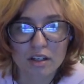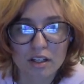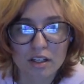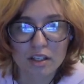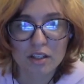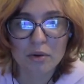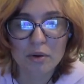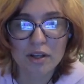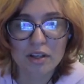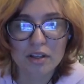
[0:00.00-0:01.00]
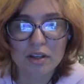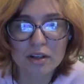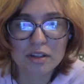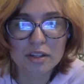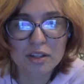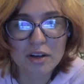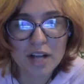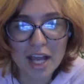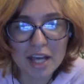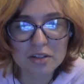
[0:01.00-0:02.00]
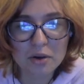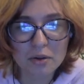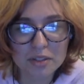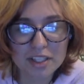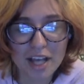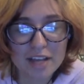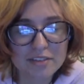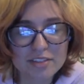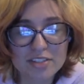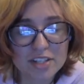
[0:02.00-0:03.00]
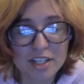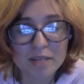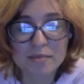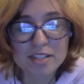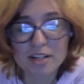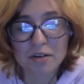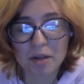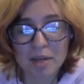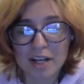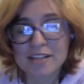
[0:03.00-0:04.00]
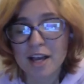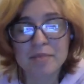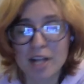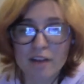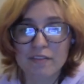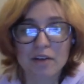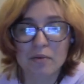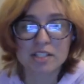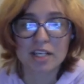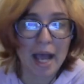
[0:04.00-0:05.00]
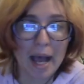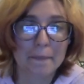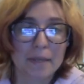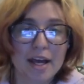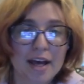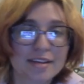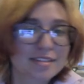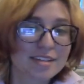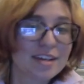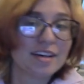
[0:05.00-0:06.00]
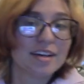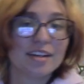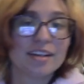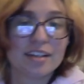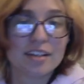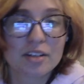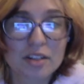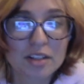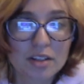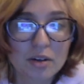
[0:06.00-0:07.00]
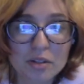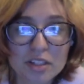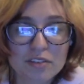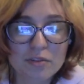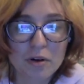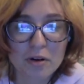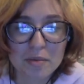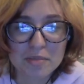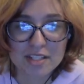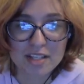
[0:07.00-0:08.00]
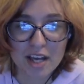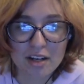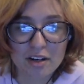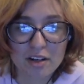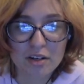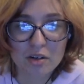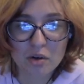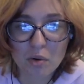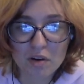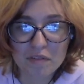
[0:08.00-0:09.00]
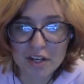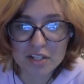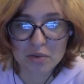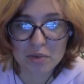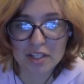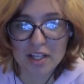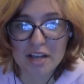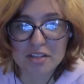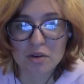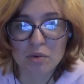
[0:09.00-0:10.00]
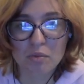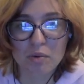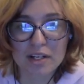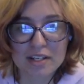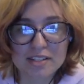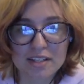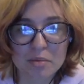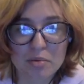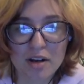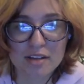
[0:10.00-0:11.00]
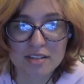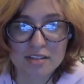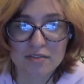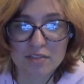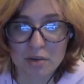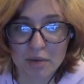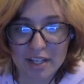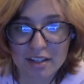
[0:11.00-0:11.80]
Your hand holding, I am stuttering because I'm terrified of what's going to happen next. Holding the fork grips it tighter. You're horrified to realize what is in the process of doing.